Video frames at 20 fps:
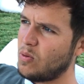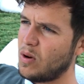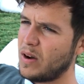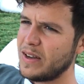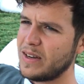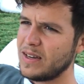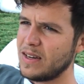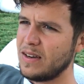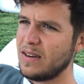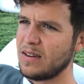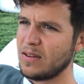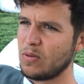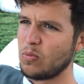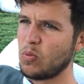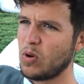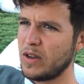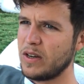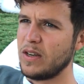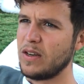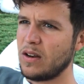why
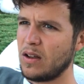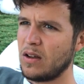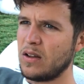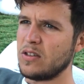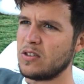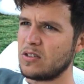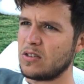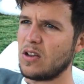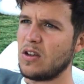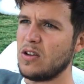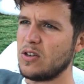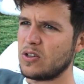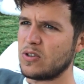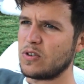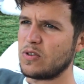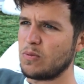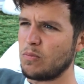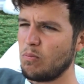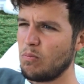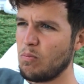didn't I
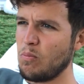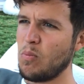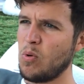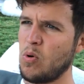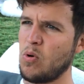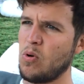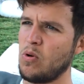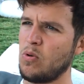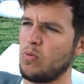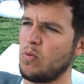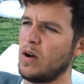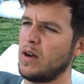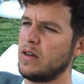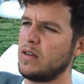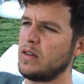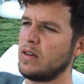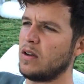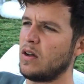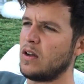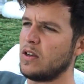search more? Why
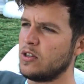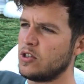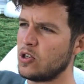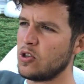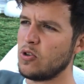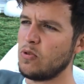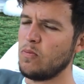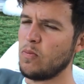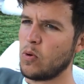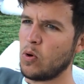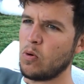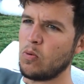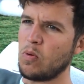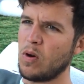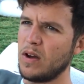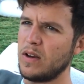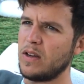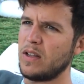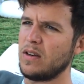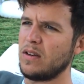didn't I do more?
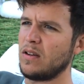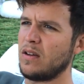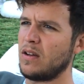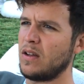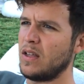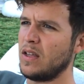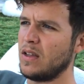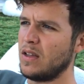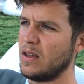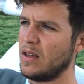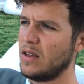Why didn't I